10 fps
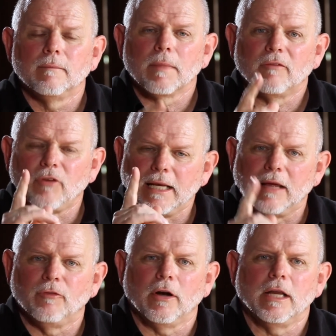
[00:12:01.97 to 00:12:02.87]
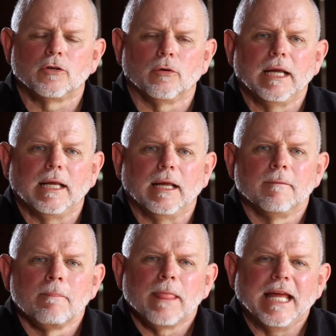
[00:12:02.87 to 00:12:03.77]
I find that very intriguing.
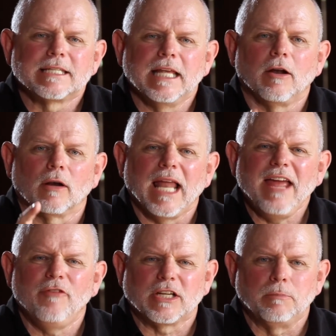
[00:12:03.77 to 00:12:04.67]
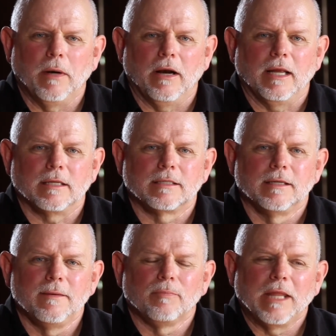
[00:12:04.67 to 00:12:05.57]
It's in our life experience
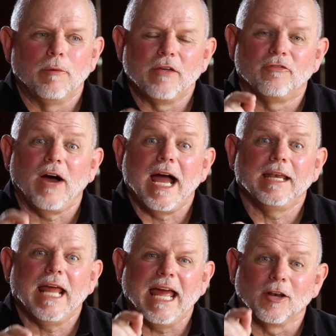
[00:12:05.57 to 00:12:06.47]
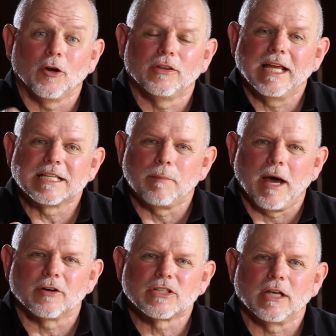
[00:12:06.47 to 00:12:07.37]
that we find and learn things
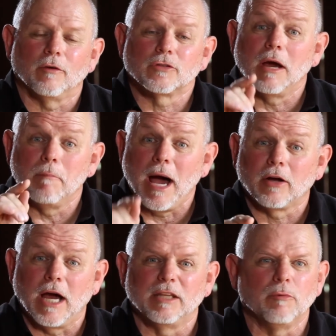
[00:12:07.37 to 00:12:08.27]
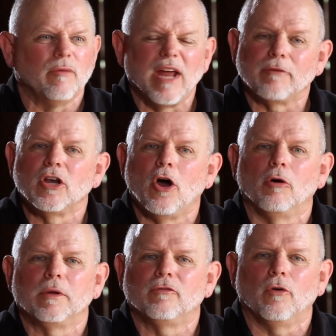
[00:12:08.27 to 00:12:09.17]
about ourselves, about God, that we've never
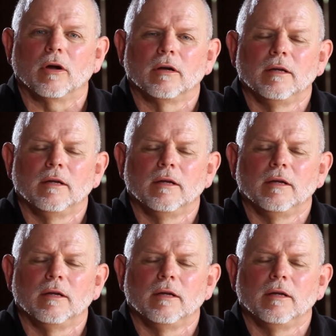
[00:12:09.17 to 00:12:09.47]
known before.